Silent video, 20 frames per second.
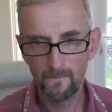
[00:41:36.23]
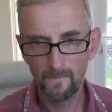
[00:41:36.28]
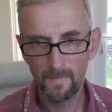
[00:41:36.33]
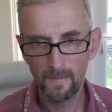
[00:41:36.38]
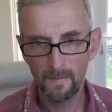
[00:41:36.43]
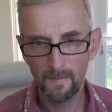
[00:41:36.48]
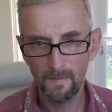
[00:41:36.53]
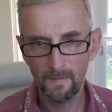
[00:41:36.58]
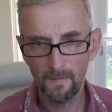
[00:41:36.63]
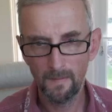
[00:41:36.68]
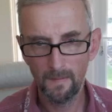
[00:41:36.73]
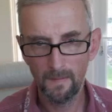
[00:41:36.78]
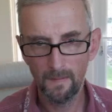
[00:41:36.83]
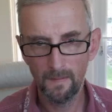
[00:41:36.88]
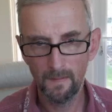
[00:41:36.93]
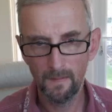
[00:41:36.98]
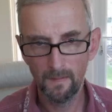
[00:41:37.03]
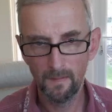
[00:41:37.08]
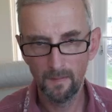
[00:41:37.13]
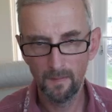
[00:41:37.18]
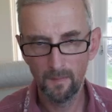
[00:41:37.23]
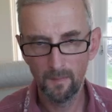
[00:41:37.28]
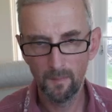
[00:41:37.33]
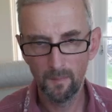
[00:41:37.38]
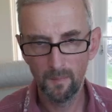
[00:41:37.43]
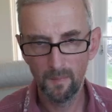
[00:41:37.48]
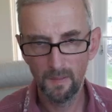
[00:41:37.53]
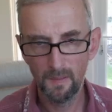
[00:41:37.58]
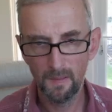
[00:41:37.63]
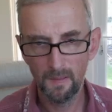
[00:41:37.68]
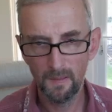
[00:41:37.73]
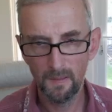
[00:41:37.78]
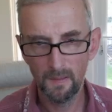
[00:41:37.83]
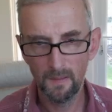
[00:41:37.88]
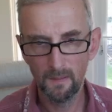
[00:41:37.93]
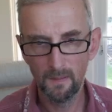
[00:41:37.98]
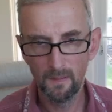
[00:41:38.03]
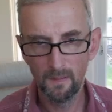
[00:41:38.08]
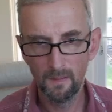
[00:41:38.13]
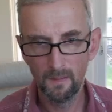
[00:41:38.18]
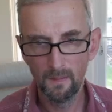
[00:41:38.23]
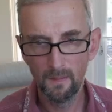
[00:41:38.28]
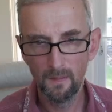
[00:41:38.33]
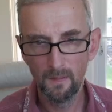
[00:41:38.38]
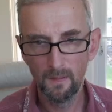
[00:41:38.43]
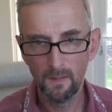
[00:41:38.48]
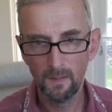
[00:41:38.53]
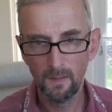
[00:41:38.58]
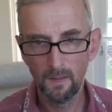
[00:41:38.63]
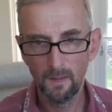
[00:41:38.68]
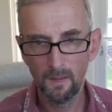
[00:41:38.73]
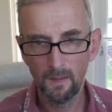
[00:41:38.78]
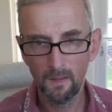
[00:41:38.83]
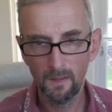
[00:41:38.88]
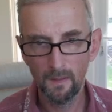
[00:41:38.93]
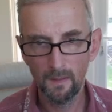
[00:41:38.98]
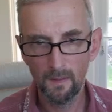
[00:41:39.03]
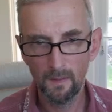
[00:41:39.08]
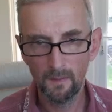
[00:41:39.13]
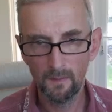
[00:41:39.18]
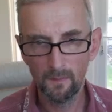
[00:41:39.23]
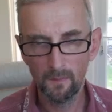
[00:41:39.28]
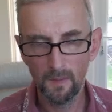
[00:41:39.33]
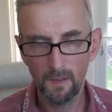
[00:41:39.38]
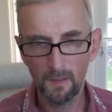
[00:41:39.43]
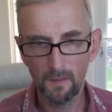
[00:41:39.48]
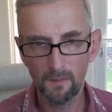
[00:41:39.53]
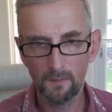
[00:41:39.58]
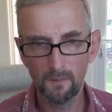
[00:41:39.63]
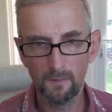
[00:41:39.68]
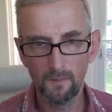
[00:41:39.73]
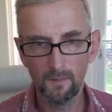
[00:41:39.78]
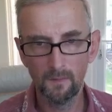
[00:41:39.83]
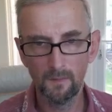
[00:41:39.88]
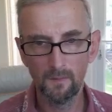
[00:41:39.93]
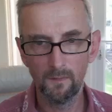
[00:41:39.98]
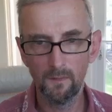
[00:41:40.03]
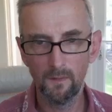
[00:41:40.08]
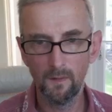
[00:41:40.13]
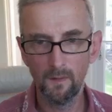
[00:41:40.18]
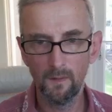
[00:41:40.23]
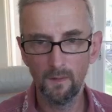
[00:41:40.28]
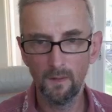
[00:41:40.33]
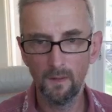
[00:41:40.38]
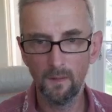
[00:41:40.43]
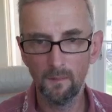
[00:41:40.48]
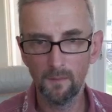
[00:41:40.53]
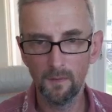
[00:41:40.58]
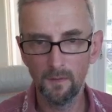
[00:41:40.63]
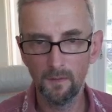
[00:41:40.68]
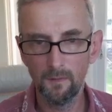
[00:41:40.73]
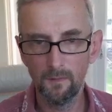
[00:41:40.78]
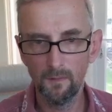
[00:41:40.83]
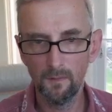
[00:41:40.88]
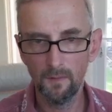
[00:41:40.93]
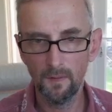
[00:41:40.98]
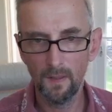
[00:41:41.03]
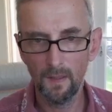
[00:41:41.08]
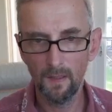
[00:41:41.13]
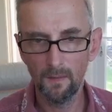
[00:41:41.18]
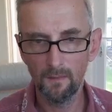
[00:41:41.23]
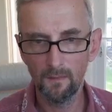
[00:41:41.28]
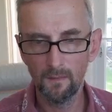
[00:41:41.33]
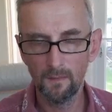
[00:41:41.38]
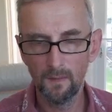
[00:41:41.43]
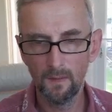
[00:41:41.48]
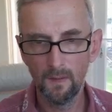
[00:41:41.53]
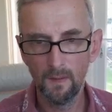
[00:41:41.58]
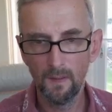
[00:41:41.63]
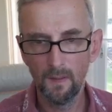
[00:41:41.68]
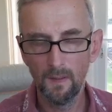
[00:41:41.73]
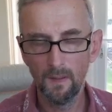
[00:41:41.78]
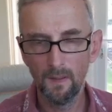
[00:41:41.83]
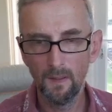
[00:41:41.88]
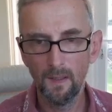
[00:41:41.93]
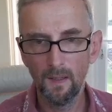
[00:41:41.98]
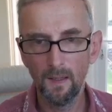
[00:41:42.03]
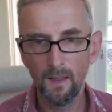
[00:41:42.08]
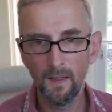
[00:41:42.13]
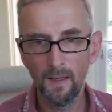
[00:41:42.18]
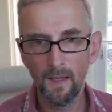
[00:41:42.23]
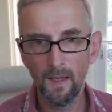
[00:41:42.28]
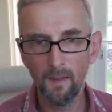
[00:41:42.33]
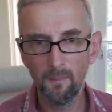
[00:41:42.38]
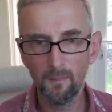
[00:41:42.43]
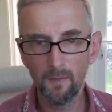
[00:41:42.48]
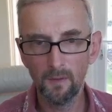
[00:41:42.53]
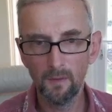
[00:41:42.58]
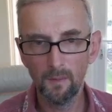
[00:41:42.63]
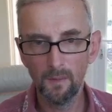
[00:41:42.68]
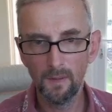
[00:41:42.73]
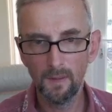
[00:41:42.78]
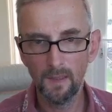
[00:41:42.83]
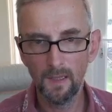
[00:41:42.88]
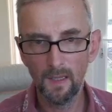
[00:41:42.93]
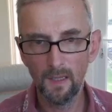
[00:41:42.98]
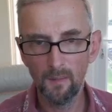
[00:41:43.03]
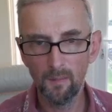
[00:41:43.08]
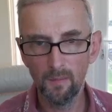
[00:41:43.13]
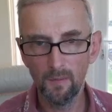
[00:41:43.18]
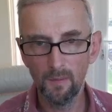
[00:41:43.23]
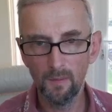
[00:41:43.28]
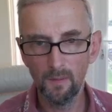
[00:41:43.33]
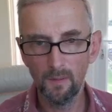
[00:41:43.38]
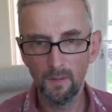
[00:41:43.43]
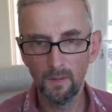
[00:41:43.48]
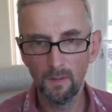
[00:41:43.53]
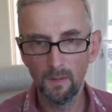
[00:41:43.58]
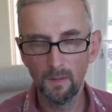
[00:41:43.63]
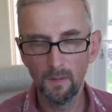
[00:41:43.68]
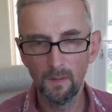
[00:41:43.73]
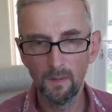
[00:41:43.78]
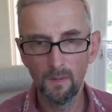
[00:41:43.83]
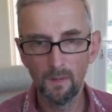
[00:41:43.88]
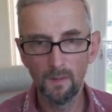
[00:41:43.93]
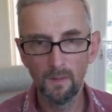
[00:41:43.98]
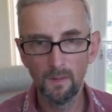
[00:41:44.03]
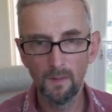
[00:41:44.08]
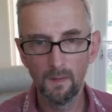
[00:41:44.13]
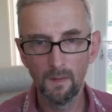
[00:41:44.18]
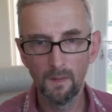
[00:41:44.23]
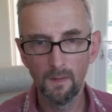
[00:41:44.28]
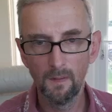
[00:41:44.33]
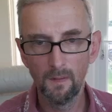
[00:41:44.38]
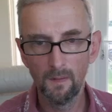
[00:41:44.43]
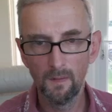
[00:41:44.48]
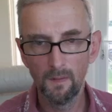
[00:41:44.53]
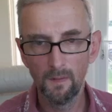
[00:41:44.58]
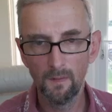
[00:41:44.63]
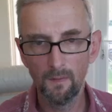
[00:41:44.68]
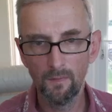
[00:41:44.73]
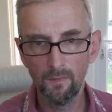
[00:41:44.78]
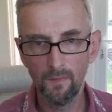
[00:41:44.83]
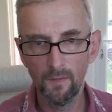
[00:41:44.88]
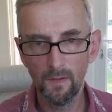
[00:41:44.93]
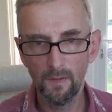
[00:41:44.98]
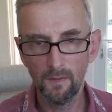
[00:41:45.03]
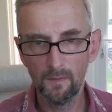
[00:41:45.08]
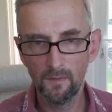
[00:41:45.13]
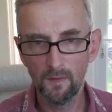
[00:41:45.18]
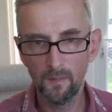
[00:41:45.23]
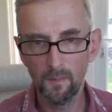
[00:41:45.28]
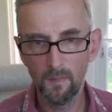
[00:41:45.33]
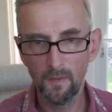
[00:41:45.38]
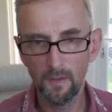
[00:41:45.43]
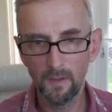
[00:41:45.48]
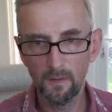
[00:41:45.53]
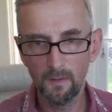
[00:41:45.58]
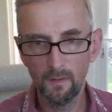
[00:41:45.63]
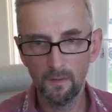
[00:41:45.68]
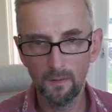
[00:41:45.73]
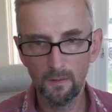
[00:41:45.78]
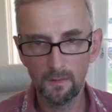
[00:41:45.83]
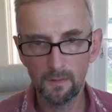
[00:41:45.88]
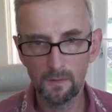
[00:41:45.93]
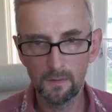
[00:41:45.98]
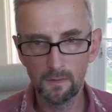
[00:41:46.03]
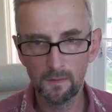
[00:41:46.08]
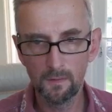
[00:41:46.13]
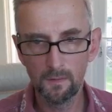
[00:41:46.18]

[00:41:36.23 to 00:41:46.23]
I, P, SMAX. So I'm going to do that. I am going to enable the first harmonic notch.